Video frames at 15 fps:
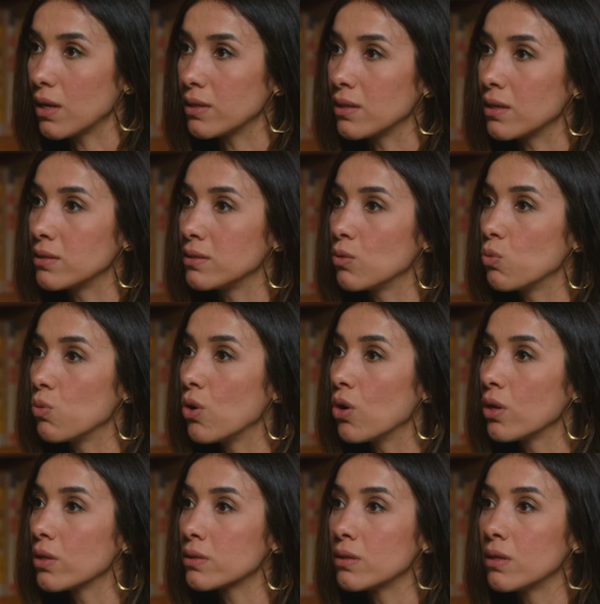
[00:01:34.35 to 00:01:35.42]
and that the
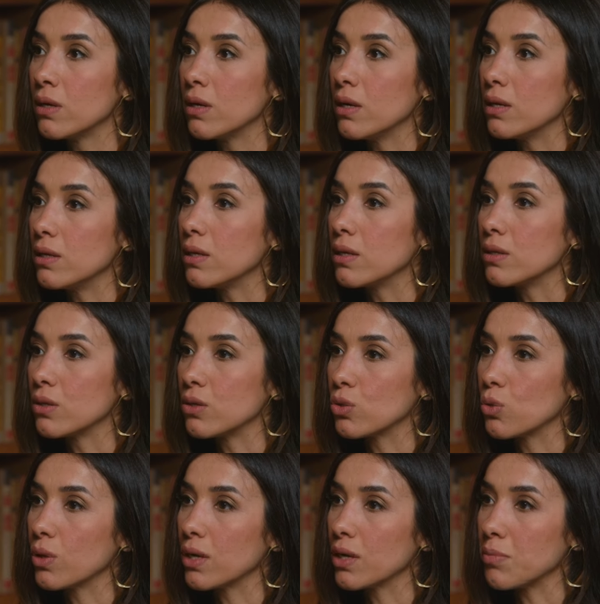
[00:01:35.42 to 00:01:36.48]
world needed
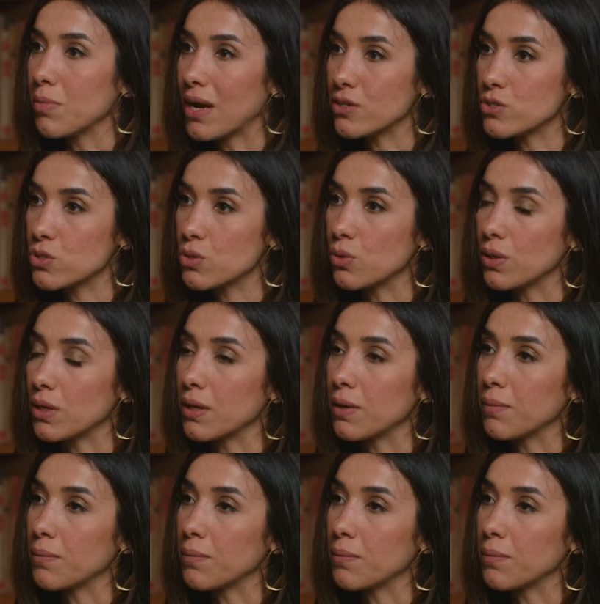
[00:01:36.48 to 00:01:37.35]
to hear my story.